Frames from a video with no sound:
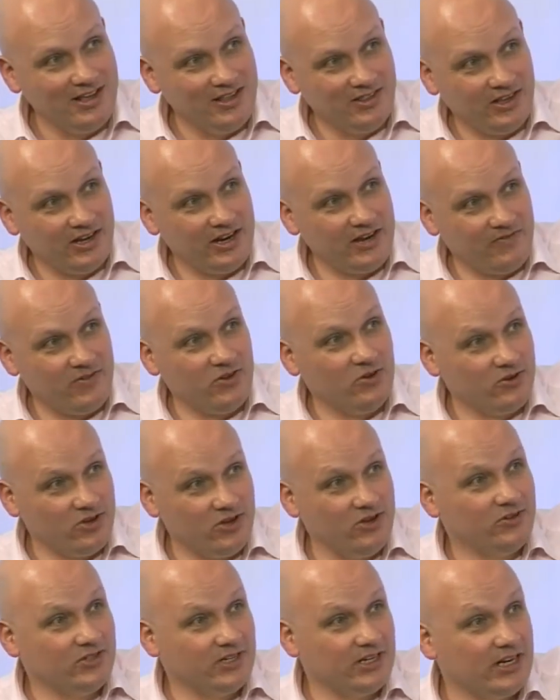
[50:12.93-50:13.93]
that if you're
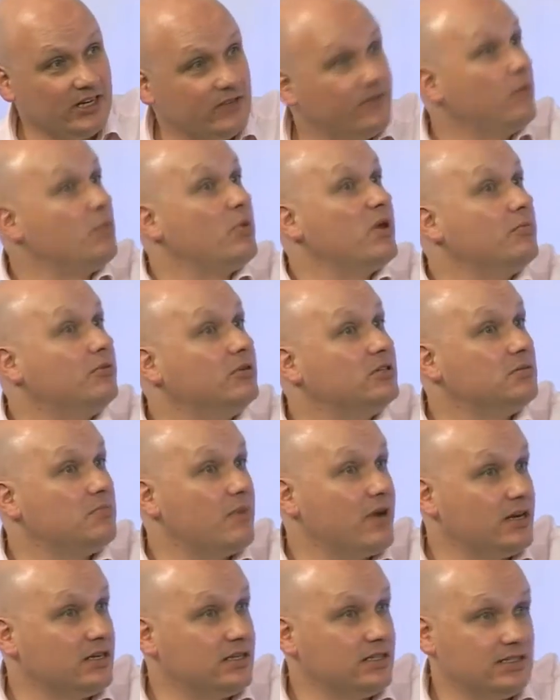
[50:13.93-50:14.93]
using this for people to
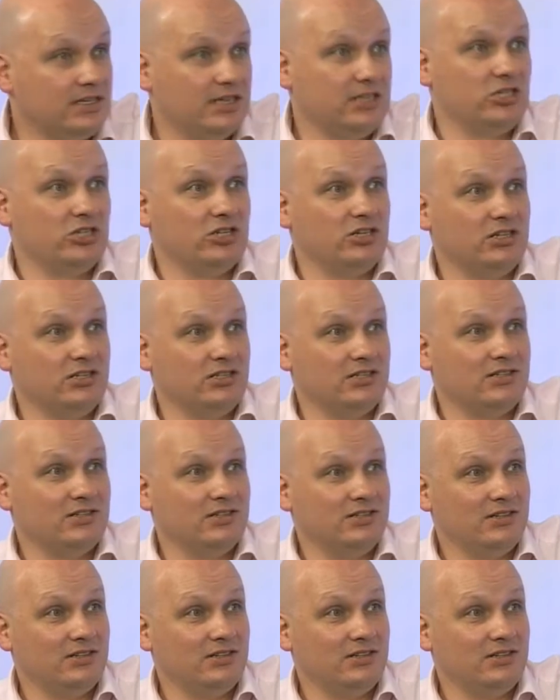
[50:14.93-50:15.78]
make decisions,